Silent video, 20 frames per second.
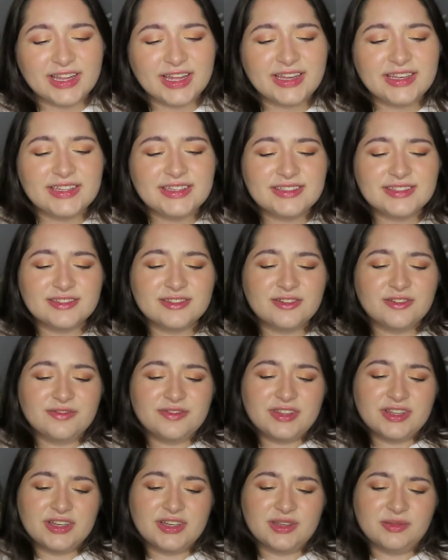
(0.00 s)
I need to know if
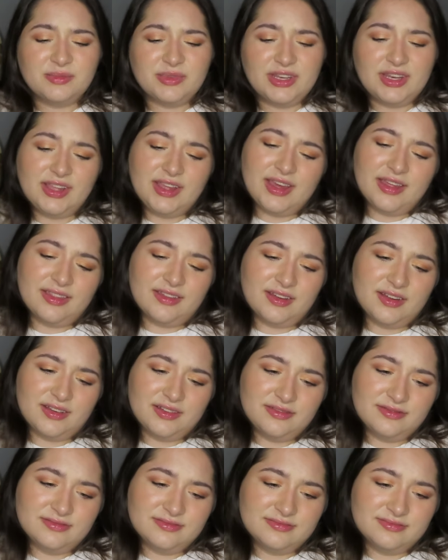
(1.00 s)
they're gonna be
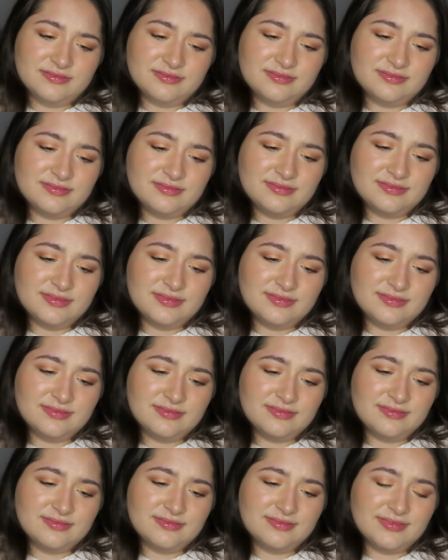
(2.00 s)
together.
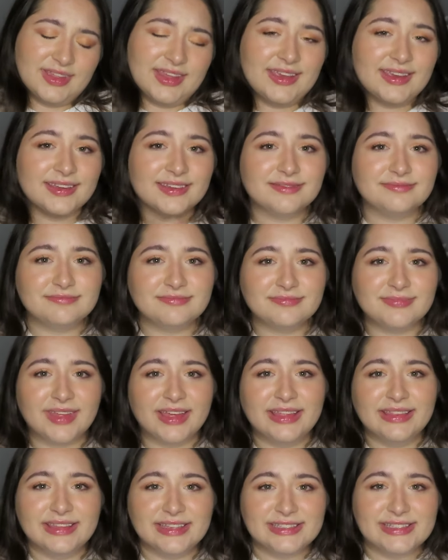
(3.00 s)
Like,
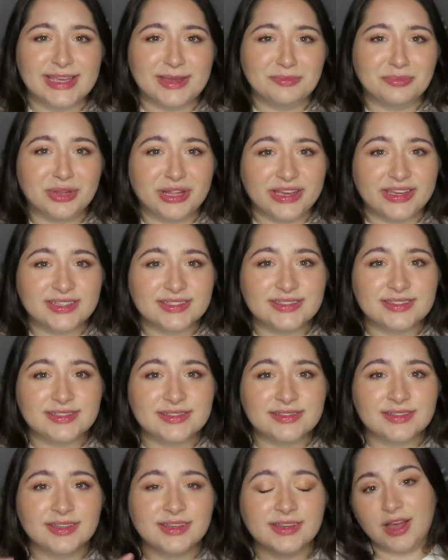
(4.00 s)
in the same
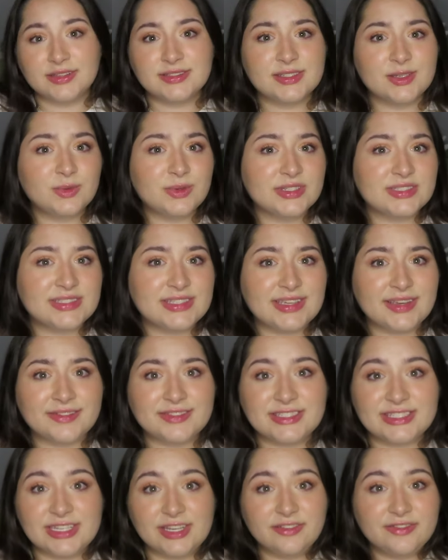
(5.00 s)
place. Also, we'll see if
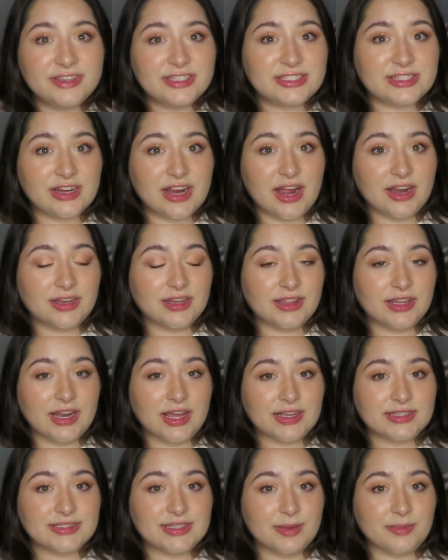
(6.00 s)
Sylvia's around in the
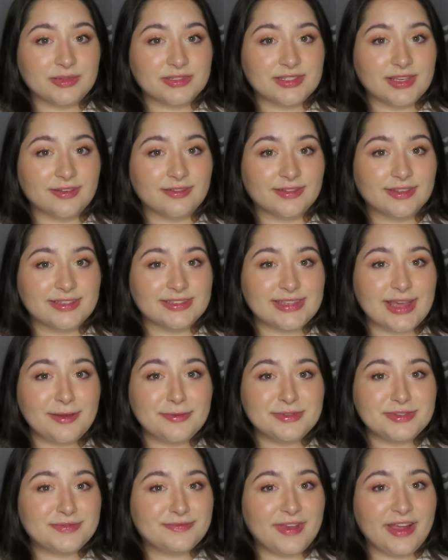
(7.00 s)
next episode, because I
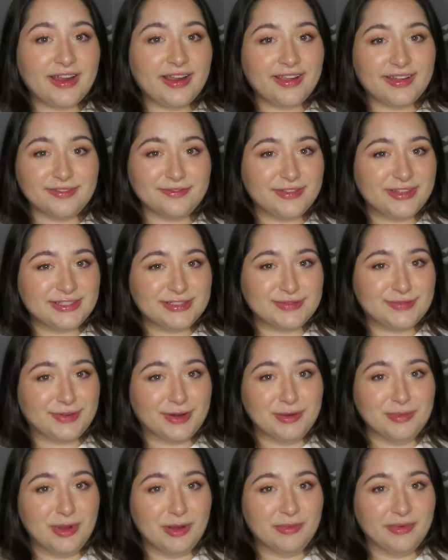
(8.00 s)
was very convinced
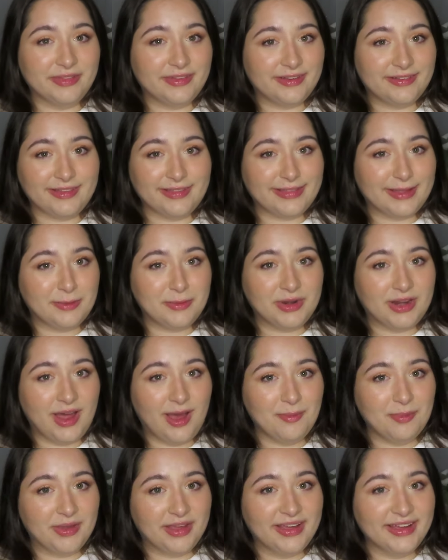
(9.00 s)
for a moment there that they would
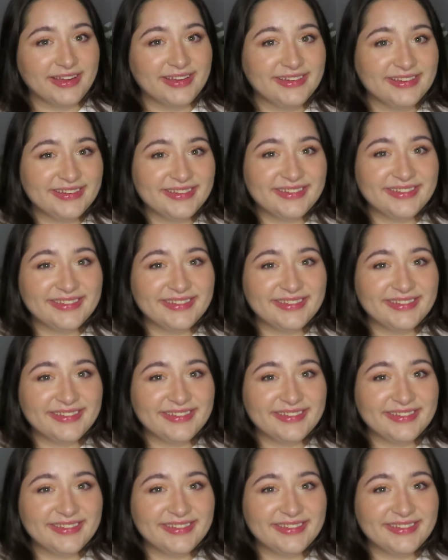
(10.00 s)
not be.